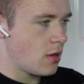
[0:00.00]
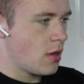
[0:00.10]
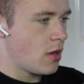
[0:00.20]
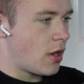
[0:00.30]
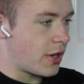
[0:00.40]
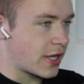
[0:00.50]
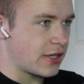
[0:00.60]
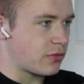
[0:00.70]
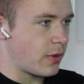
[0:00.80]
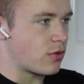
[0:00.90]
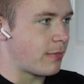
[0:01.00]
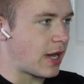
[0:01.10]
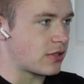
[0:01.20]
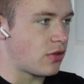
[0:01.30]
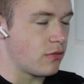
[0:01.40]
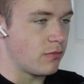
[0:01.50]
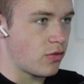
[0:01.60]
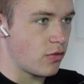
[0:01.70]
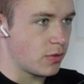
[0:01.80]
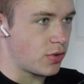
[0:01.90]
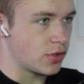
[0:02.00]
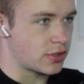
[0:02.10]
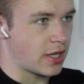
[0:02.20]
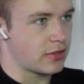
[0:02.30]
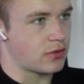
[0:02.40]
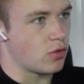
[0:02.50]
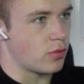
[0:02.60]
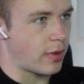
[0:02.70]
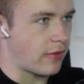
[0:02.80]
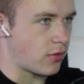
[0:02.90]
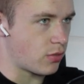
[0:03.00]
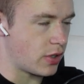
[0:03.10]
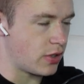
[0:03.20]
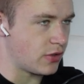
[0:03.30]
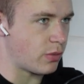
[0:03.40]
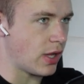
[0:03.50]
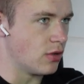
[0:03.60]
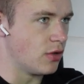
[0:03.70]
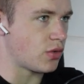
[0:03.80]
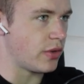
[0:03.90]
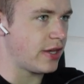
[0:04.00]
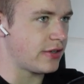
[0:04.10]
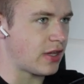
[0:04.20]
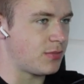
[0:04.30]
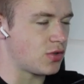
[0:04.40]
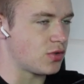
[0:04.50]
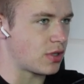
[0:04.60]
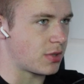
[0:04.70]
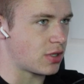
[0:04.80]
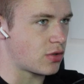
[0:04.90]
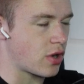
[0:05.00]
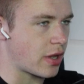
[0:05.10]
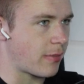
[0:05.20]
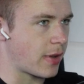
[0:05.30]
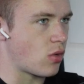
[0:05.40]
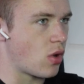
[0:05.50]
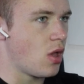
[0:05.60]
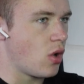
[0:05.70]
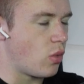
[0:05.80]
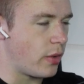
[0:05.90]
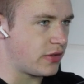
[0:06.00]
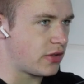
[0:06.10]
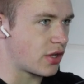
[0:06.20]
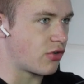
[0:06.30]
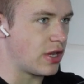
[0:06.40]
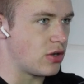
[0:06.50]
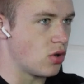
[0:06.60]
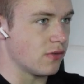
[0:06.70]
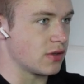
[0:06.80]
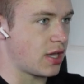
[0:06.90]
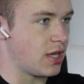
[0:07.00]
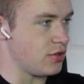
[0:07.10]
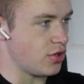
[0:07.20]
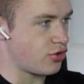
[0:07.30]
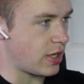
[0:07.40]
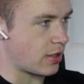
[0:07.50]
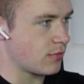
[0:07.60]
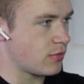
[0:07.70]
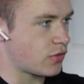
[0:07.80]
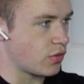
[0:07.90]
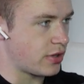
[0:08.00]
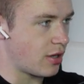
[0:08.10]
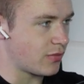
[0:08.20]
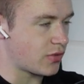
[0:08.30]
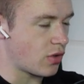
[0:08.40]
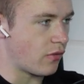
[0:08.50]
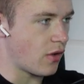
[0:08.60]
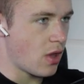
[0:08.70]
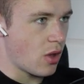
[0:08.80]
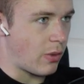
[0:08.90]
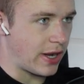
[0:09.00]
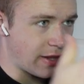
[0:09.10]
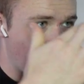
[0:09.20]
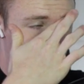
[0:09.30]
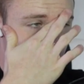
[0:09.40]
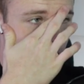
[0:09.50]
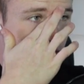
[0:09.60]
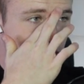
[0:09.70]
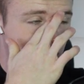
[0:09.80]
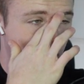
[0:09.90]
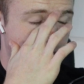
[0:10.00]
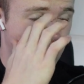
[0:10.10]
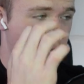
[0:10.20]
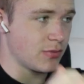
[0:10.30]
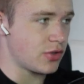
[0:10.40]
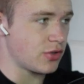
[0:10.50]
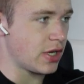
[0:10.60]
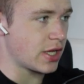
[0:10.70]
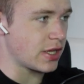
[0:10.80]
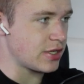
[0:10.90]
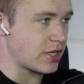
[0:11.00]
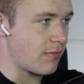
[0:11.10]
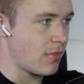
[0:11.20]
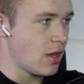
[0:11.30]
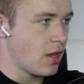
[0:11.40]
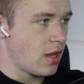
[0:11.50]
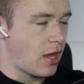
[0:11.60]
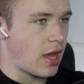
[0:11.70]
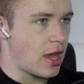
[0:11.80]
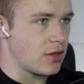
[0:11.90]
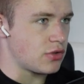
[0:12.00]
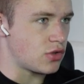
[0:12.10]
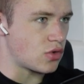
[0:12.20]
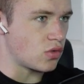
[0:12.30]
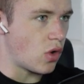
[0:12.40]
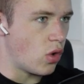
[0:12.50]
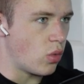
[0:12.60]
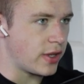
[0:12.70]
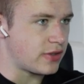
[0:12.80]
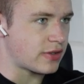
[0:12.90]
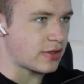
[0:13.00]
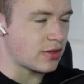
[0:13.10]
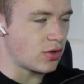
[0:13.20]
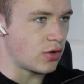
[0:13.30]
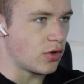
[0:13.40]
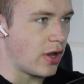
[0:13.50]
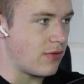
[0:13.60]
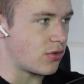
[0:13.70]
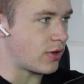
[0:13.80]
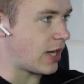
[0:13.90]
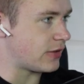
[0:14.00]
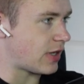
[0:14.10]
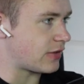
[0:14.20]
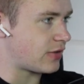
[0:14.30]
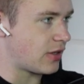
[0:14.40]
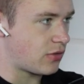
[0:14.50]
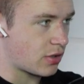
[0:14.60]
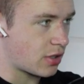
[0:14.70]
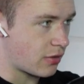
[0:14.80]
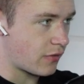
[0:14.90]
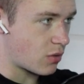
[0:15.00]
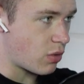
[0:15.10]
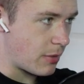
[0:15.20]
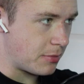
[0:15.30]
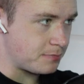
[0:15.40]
Alright guys, welcome back to the Improvement Podcast and hope everyone is well. So in this episode, I'm going to talk about ways to create novelty in your training. So in terms of why the episode, so when it comes to training in the gym, you don't always, or not everyone has access to a ton of equipment.